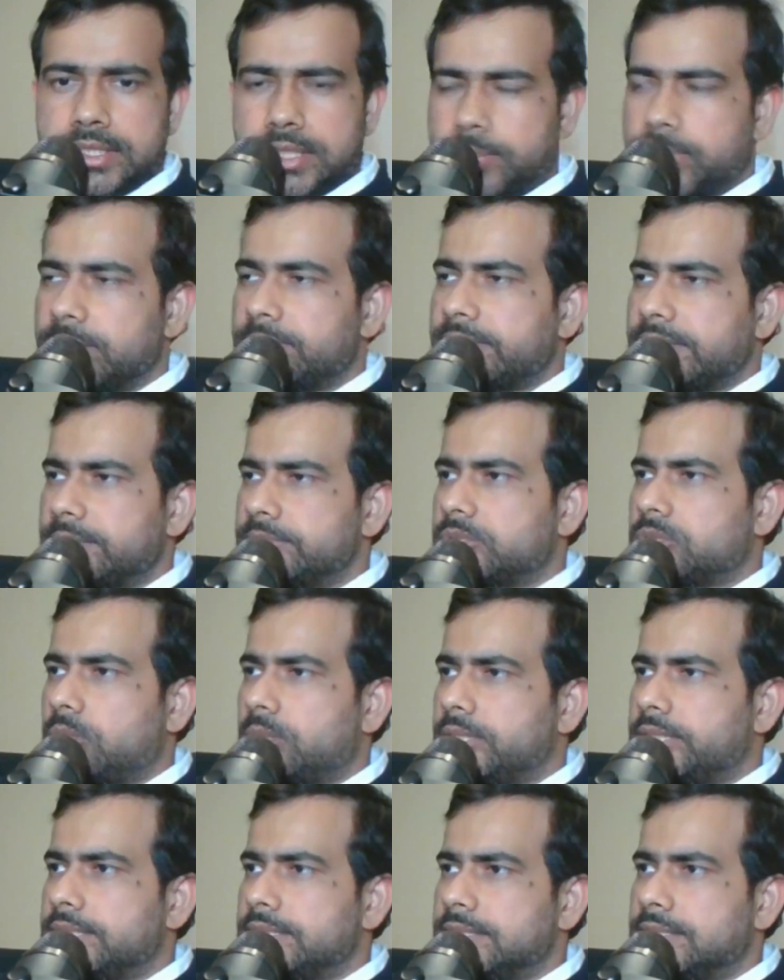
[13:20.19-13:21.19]
couple of times
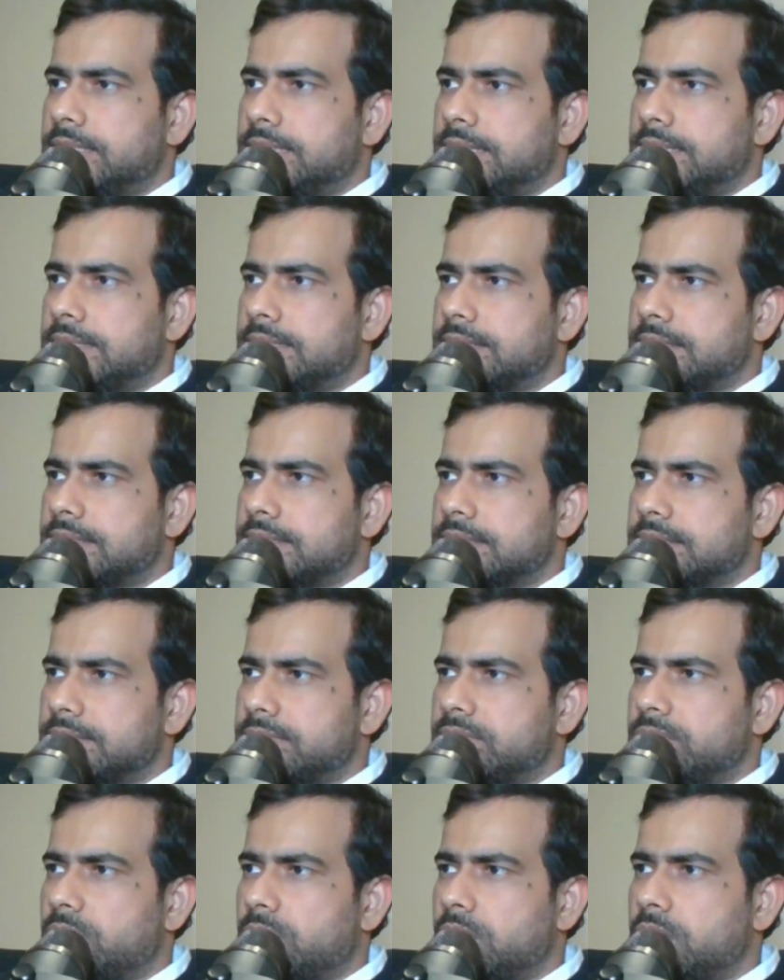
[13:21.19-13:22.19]
already that uh,
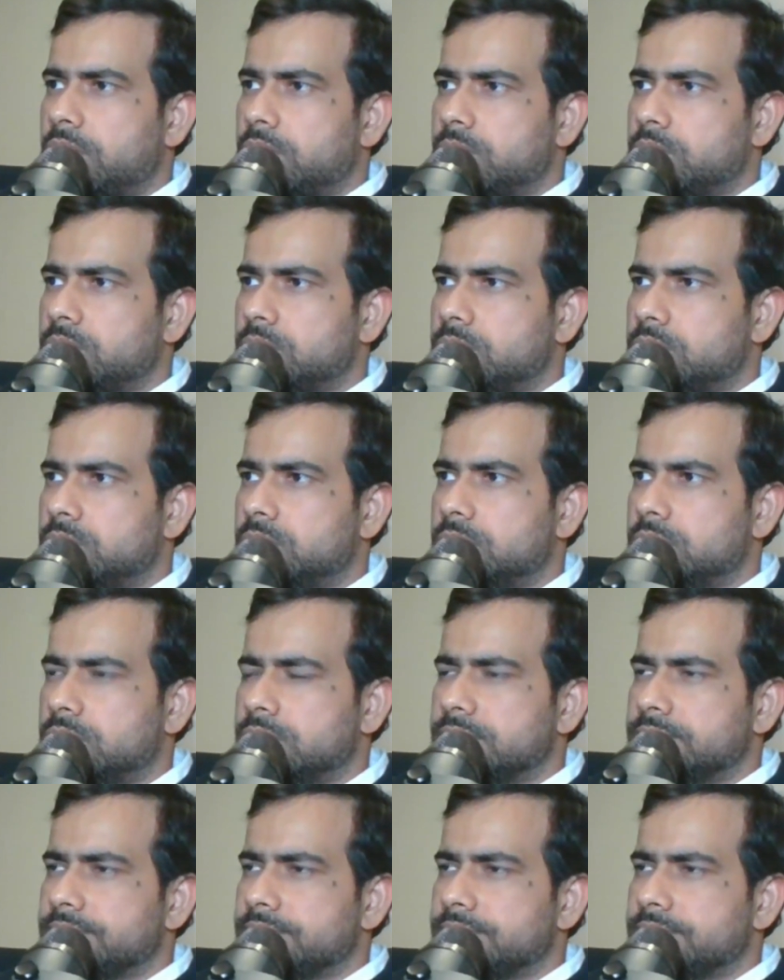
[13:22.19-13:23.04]
if you want to